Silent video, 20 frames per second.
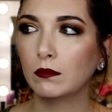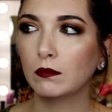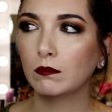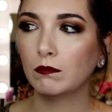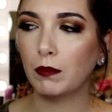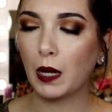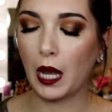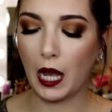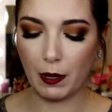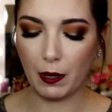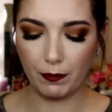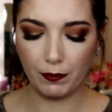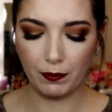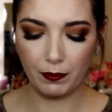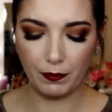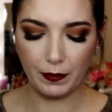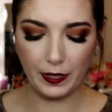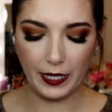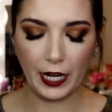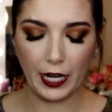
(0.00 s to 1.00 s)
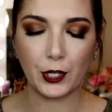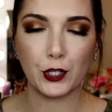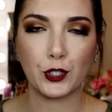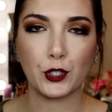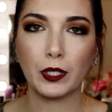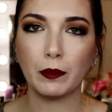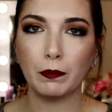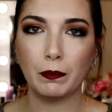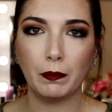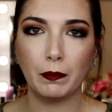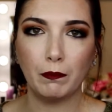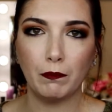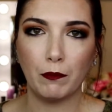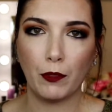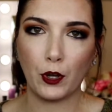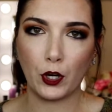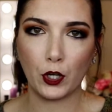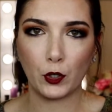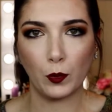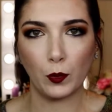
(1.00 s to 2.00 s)
pop an extra
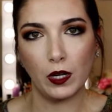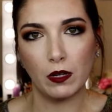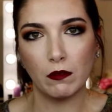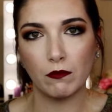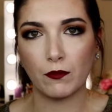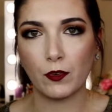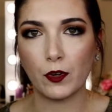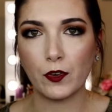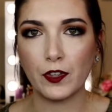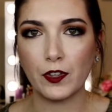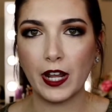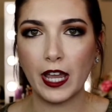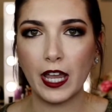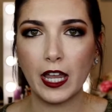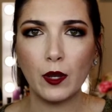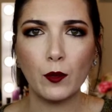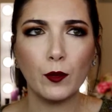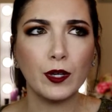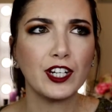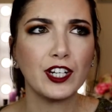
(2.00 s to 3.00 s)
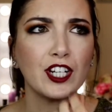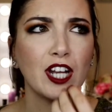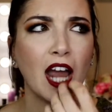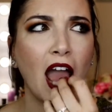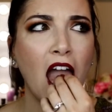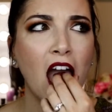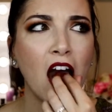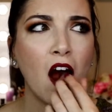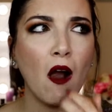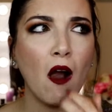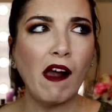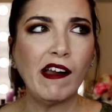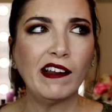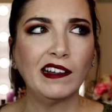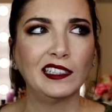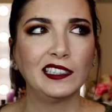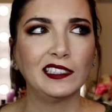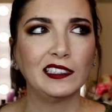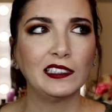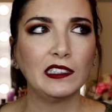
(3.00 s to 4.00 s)
3rd one for the day, which
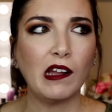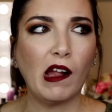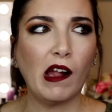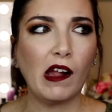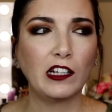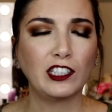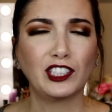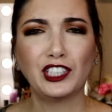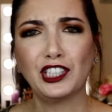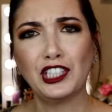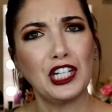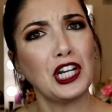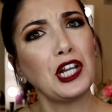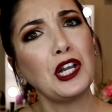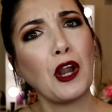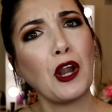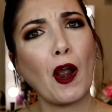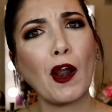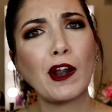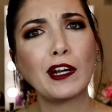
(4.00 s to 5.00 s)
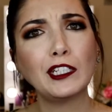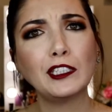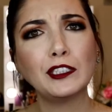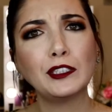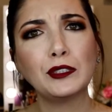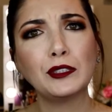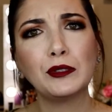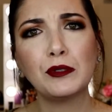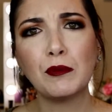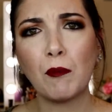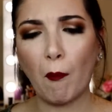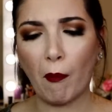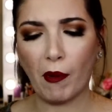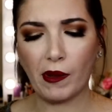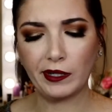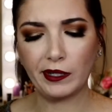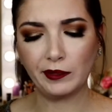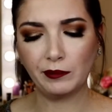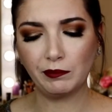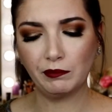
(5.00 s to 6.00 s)
shouldn't hurt you,
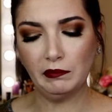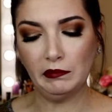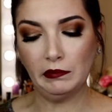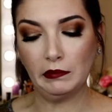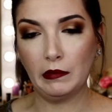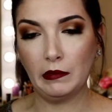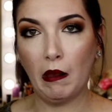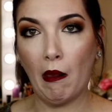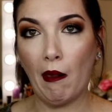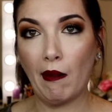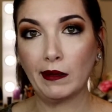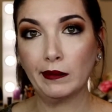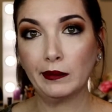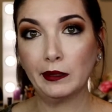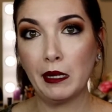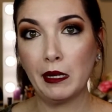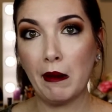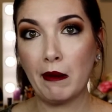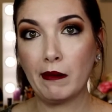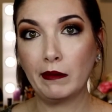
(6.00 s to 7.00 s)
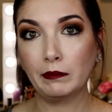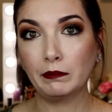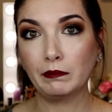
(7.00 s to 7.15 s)
but I don't know.